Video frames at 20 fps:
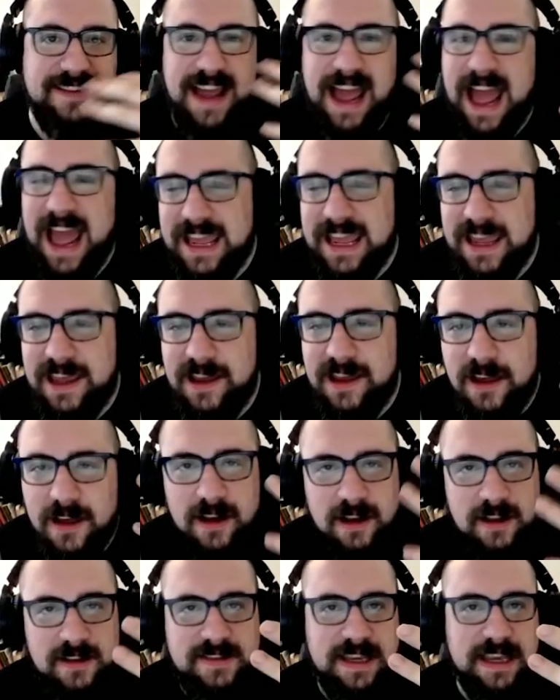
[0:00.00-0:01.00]
to hate
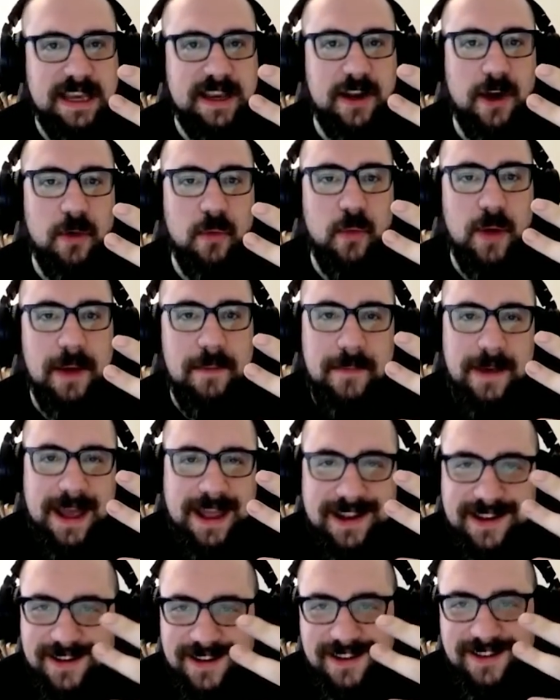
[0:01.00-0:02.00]
Latino
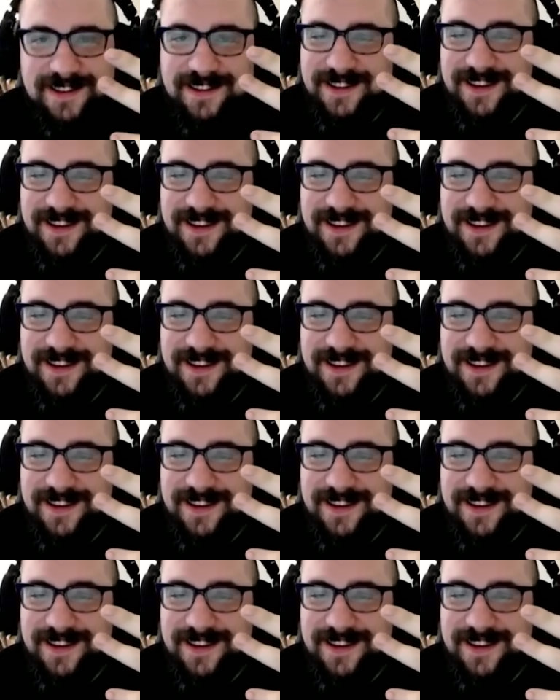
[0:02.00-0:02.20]
women,